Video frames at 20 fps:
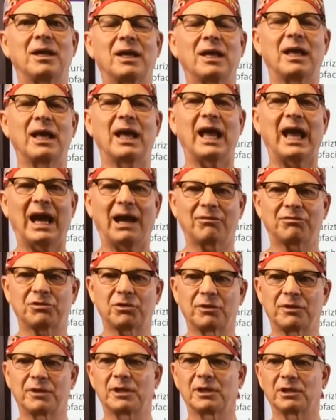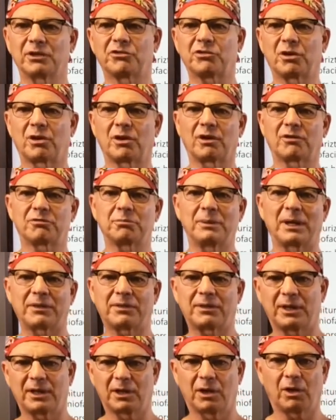all that stuff aside,
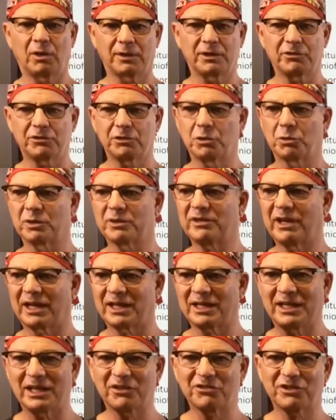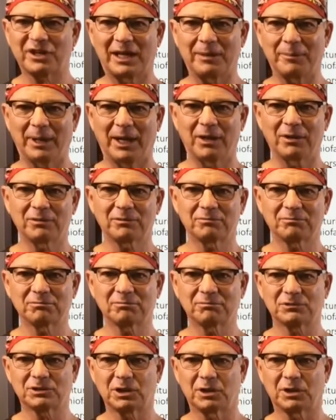it's been fascinating.